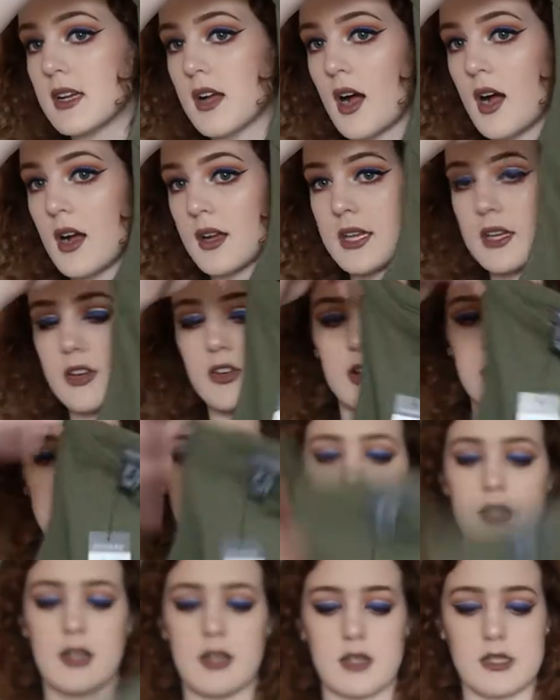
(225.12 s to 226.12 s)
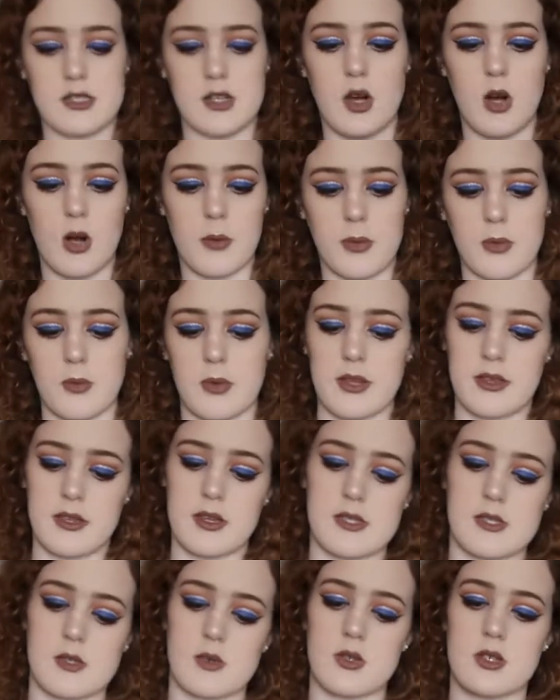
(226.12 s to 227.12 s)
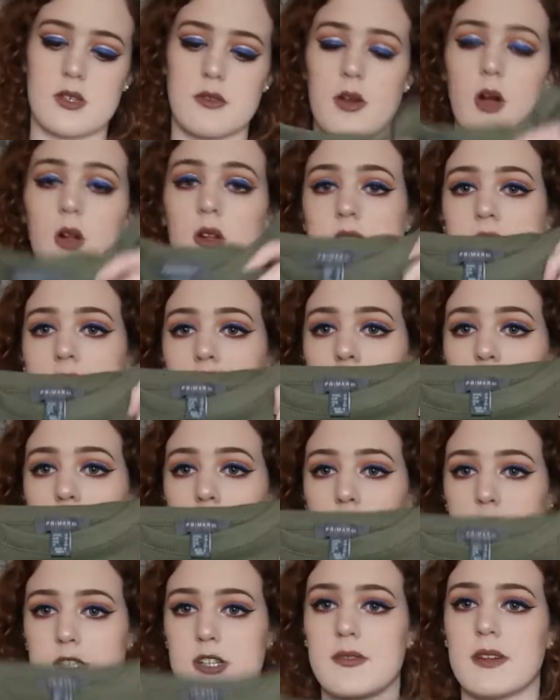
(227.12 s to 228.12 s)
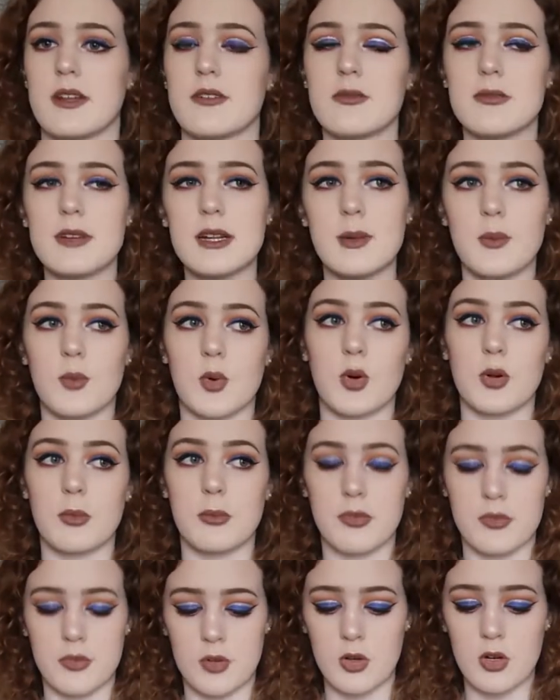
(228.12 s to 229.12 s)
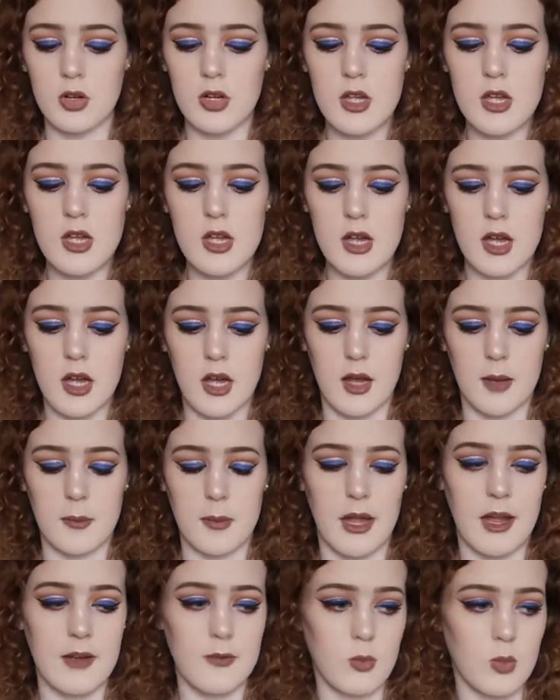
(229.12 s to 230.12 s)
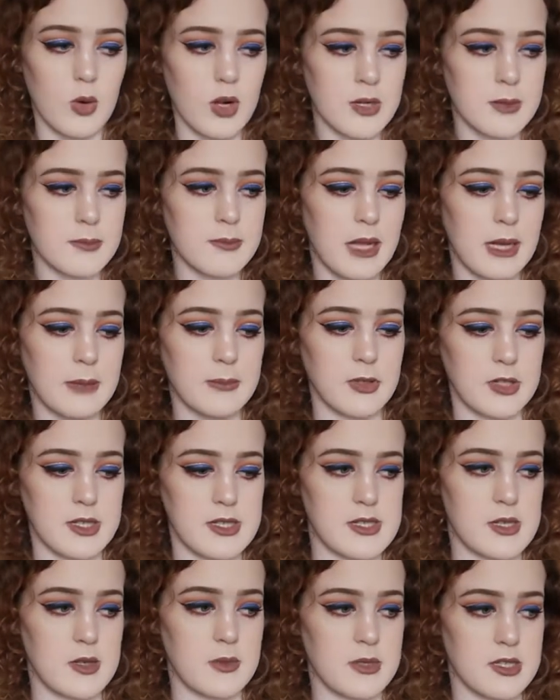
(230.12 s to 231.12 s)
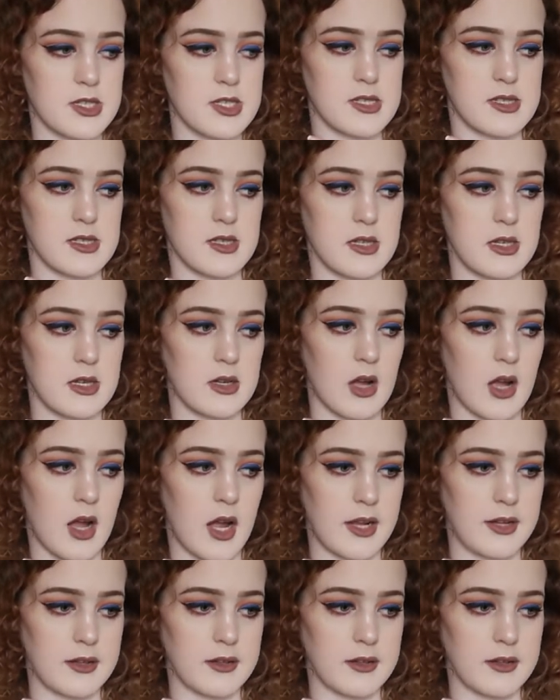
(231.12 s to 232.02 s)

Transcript: khaki green top with a sort of halter neck, which I've never really worn before. I have one black bodysuit, which is a high